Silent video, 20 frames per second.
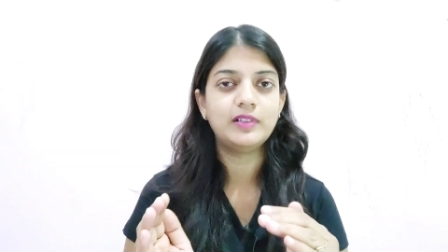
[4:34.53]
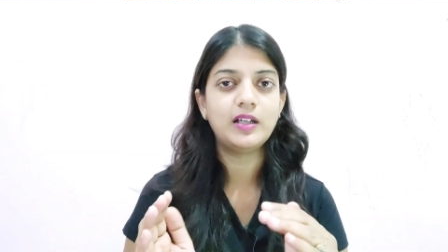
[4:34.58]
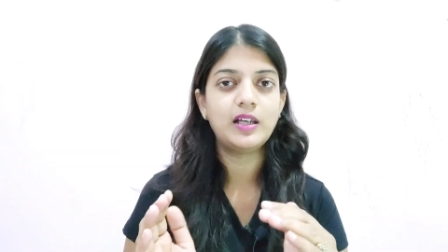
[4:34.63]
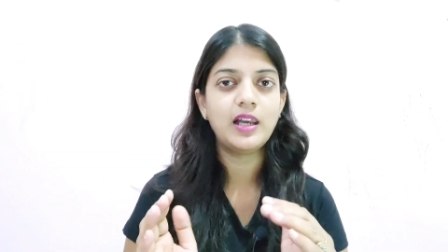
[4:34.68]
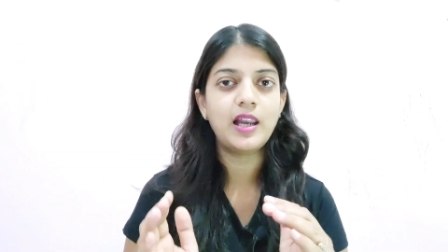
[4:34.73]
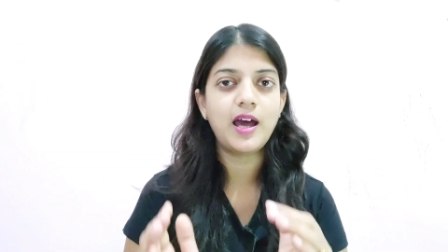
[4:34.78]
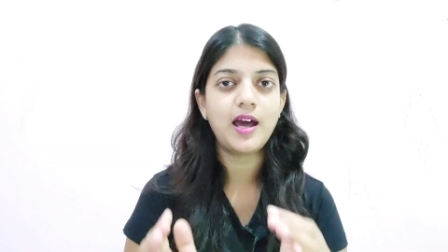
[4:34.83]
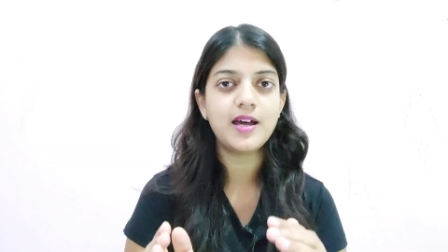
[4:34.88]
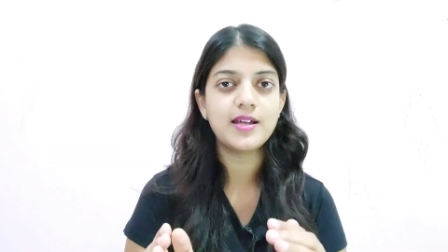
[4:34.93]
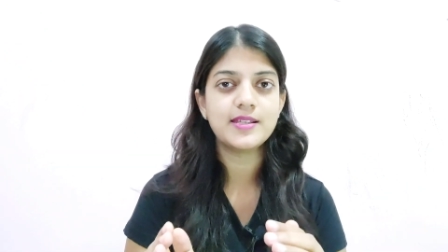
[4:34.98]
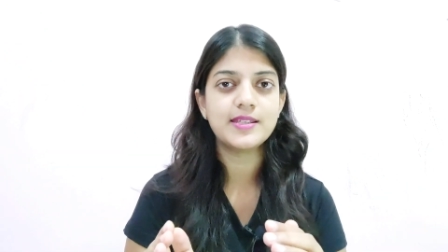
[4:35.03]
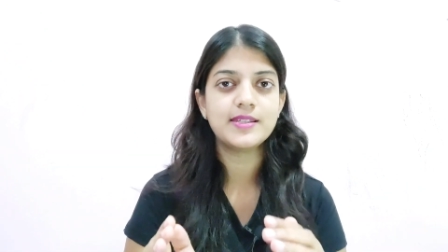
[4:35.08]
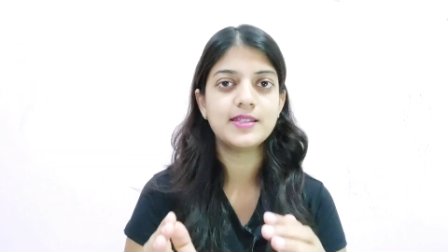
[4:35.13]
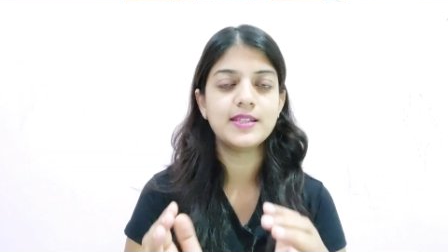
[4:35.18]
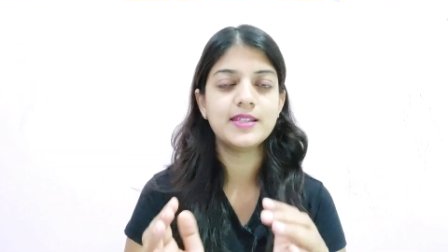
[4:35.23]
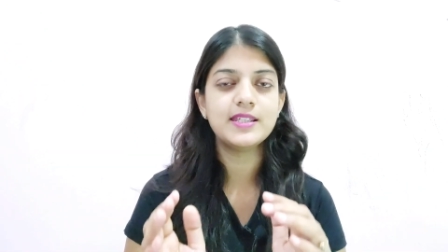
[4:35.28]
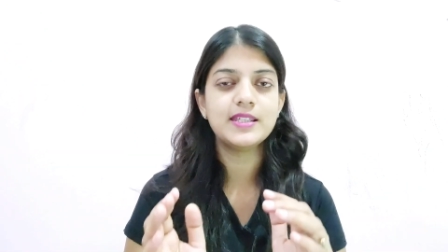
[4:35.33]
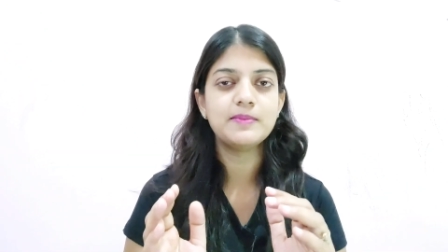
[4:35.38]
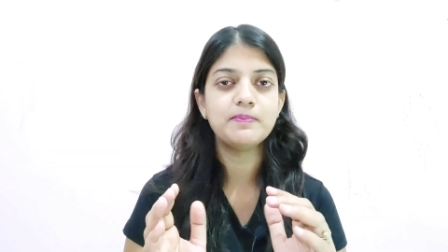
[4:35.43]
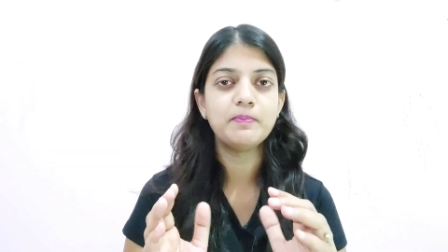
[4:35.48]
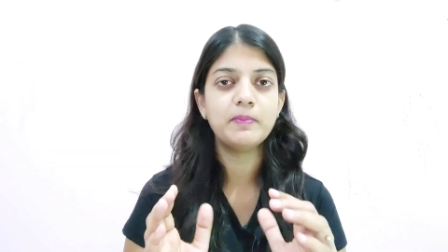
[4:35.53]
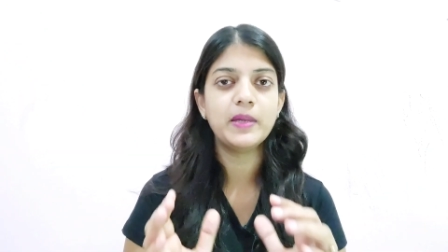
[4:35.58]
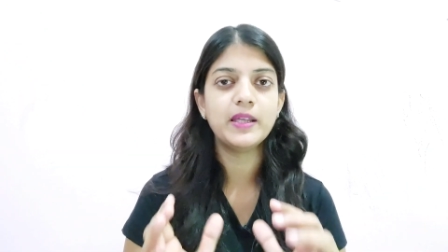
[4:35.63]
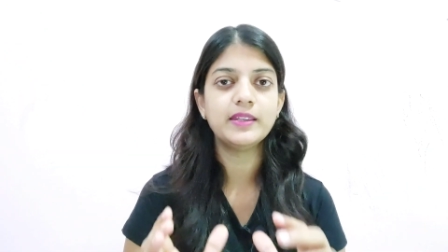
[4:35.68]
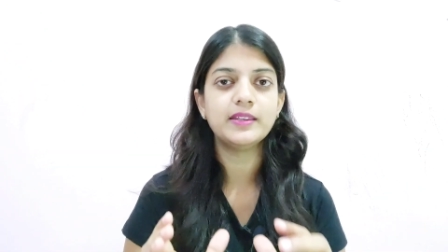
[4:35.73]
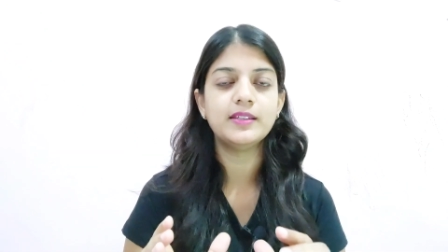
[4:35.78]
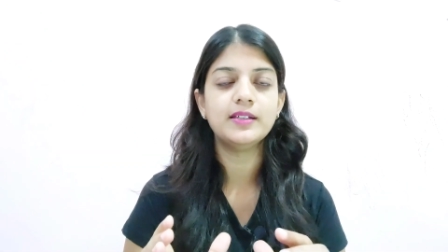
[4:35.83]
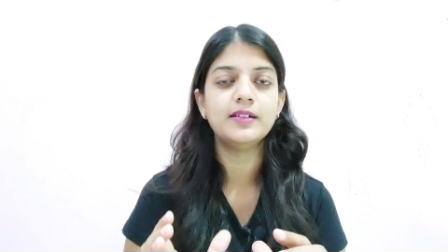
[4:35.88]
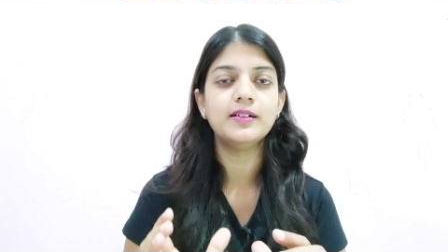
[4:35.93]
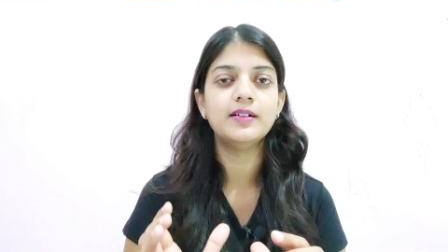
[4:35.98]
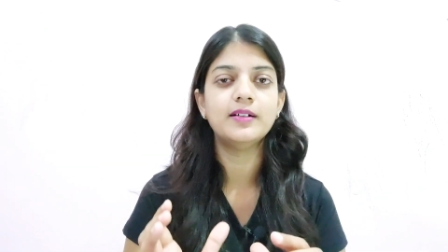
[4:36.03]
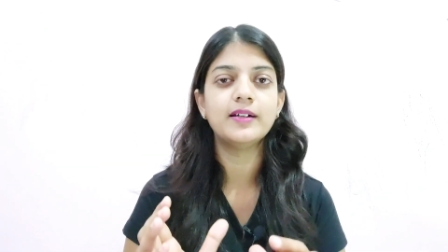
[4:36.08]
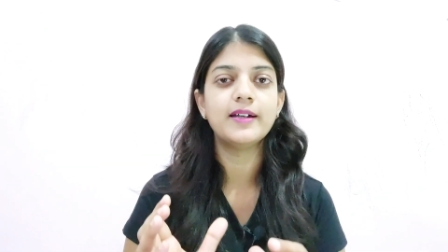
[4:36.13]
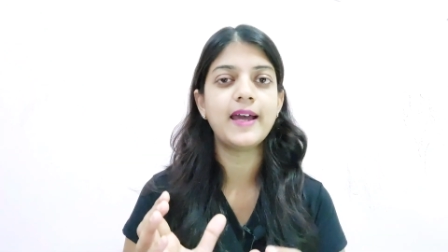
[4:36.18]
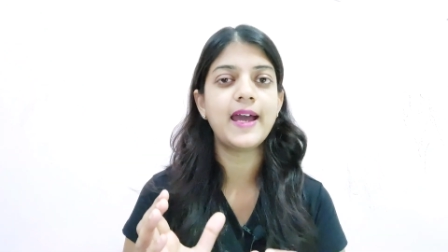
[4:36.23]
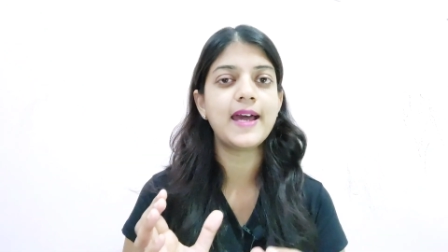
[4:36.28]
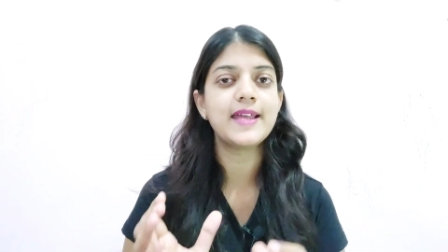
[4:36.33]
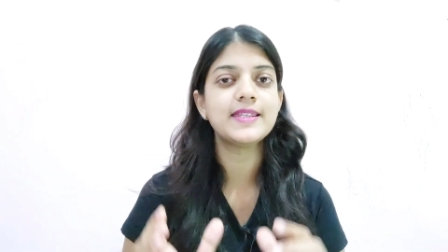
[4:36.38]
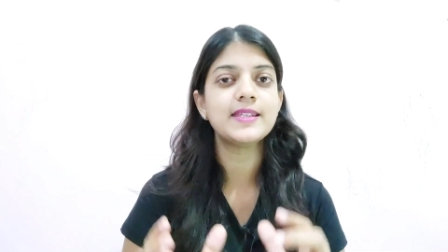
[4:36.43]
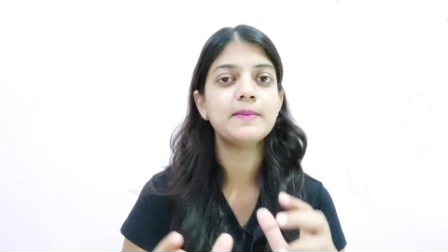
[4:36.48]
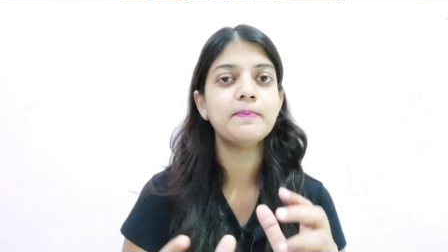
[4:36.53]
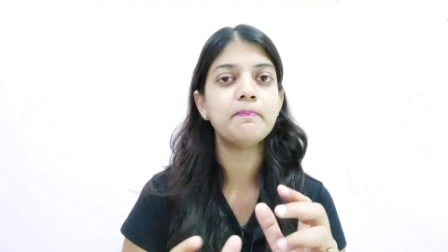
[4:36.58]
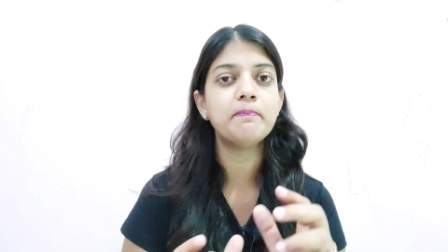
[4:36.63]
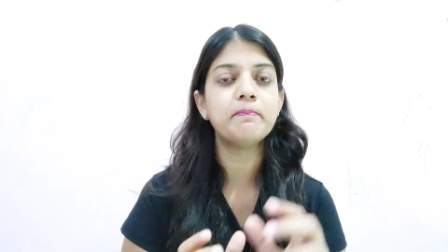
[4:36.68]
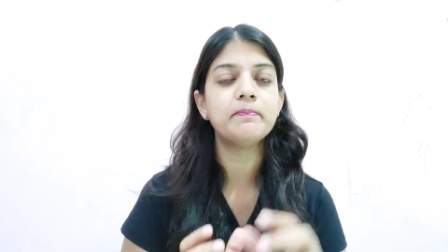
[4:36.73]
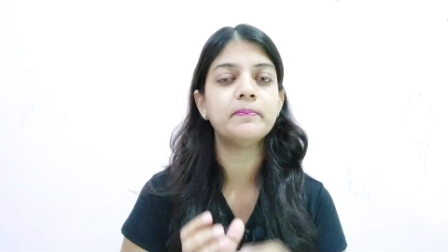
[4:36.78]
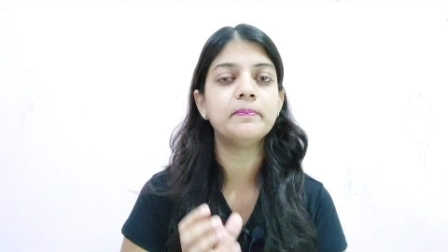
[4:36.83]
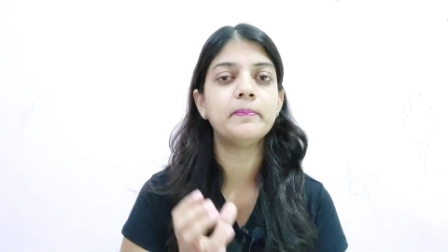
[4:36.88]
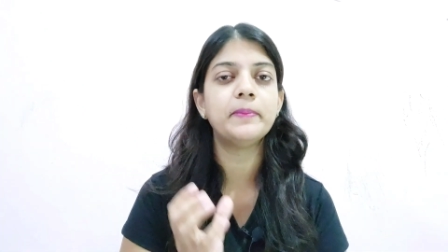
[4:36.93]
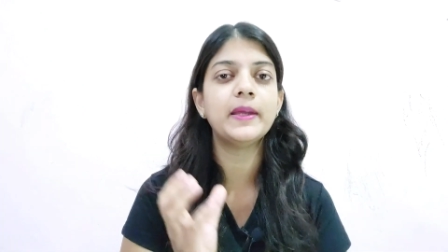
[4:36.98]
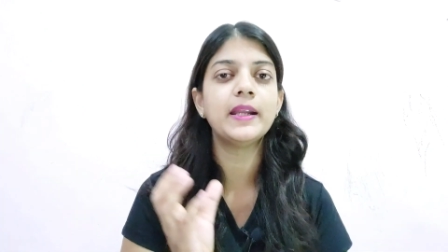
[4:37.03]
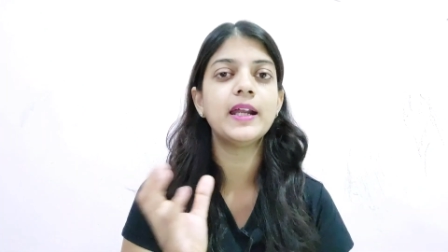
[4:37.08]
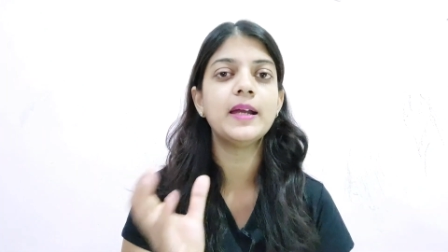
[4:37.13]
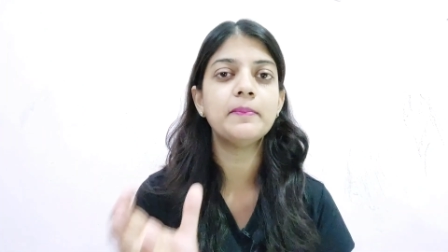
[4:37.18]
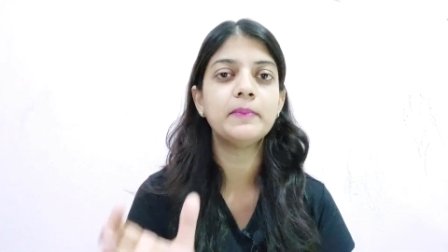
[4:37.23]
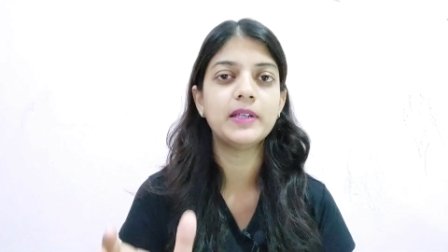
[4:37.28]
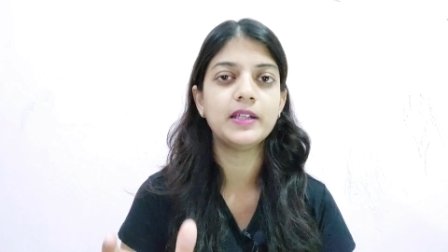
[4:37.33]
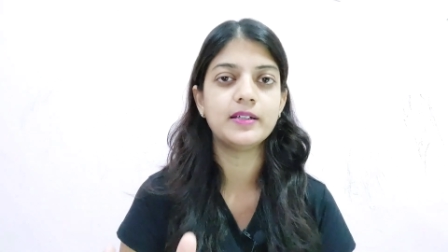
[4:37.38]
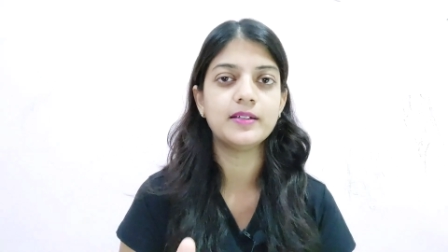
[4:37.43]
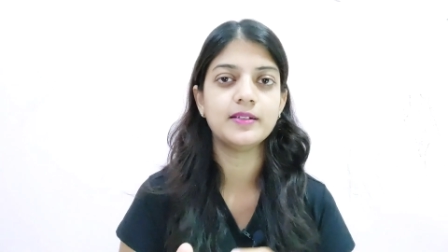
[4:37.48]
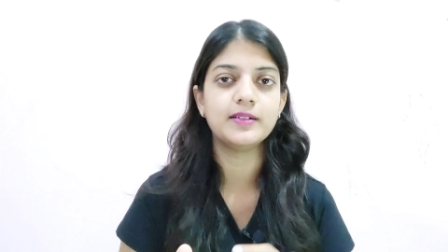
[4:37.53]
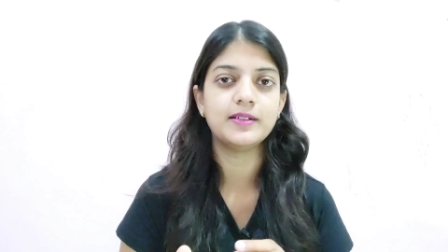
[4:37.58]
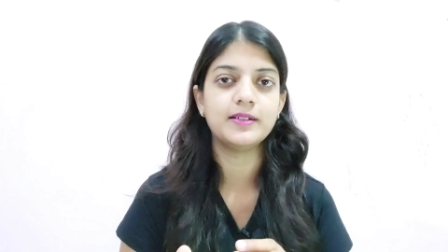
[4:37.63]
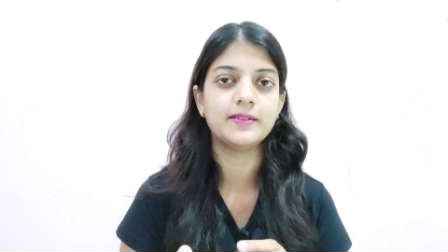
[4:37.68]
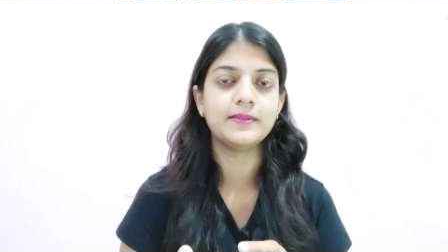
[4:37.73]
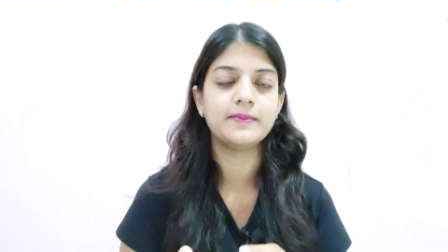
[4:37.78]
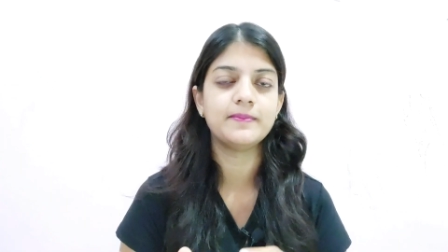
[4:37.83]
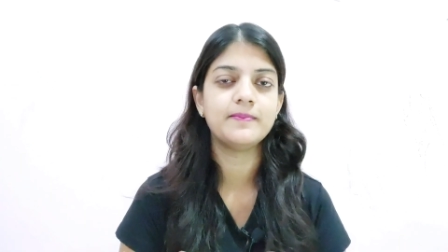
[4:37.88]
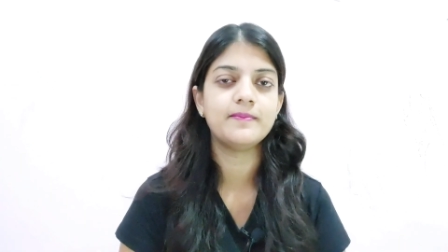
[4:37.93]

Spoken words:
class, this method as a parameter?